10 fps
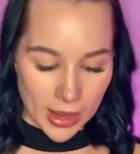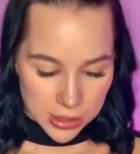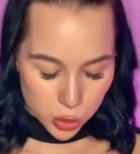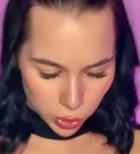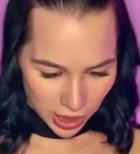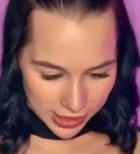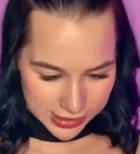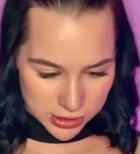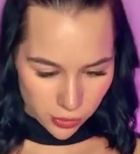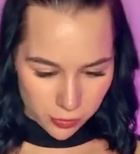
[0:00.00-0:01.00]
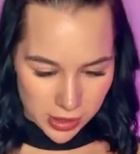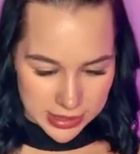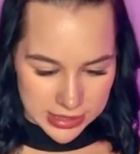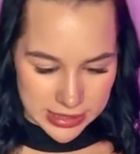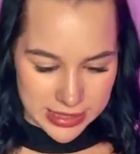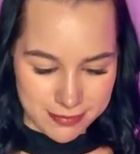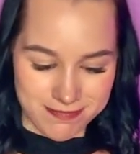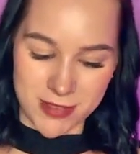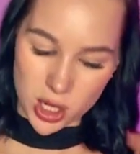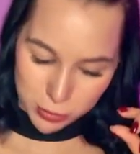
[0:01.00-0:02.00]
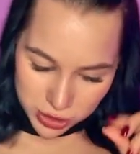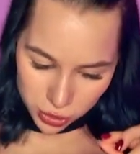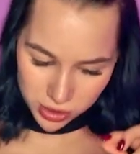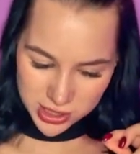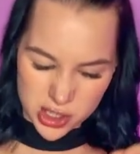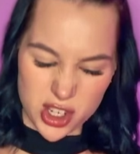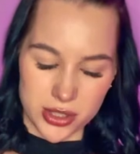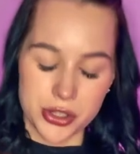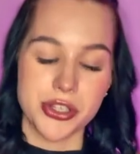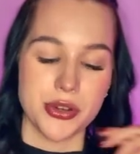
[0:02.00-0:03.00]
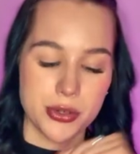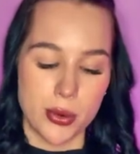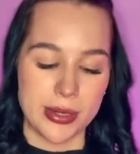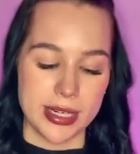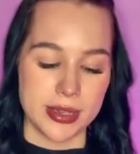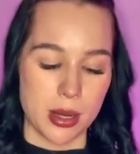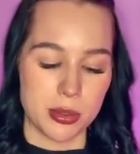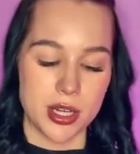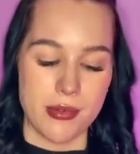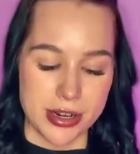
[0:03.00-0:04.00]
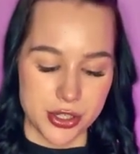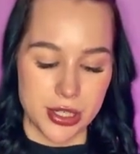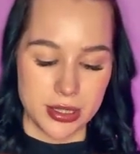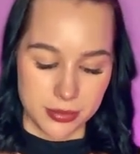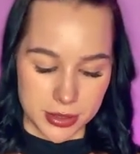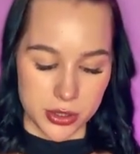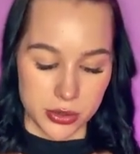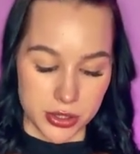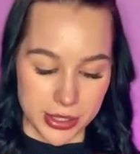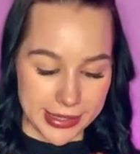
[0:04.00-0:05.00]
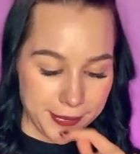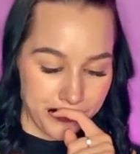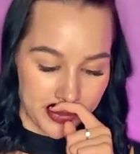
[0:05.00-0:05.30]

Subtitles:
2 lines of MACD almost crossed each other, start going in the downward direction, but it's also good.